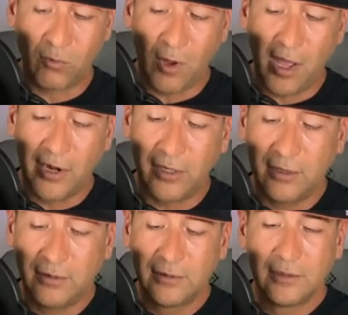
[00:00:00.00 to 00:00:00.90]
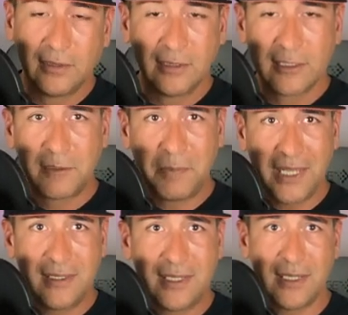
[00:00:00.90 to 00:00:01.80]
water
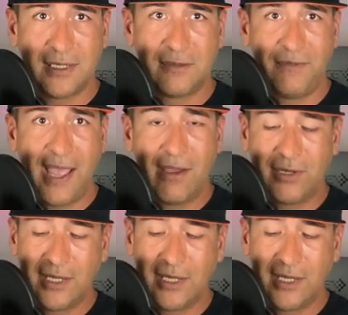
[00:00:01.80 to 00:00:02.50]
species found